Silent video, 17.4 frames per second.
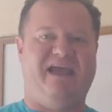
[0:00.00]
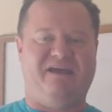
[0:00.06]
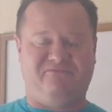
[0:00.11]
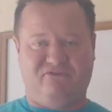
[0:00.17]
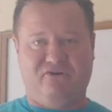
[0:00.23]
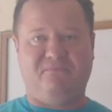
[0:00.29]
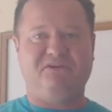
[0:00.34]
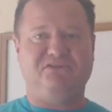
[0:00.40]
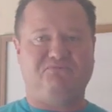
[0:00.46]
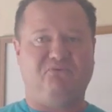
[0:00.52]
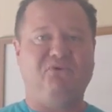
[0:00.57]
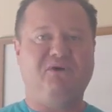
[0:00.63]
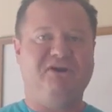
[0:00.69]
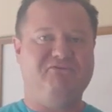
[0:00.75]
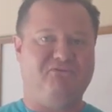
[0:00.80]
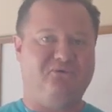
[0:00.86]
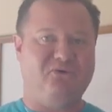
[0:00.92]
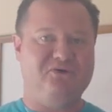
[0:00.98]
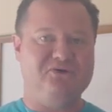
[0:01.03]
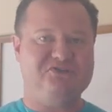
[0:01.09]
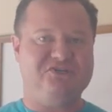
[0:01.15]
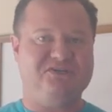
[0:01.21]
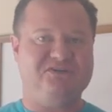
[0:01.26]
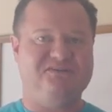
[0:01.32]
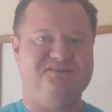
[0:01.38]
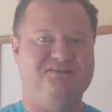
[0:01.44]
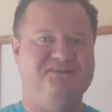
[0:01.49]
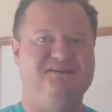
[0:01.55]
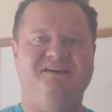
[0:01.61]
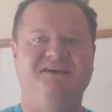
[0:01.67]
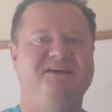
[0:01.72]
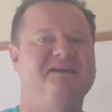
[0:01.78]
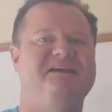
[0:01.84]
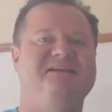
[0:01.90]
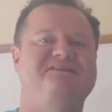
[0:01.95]
from its point of origin,
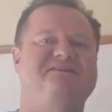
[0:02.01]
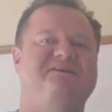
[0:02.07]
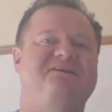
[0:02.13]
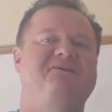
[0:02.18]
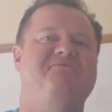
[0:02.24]
it's going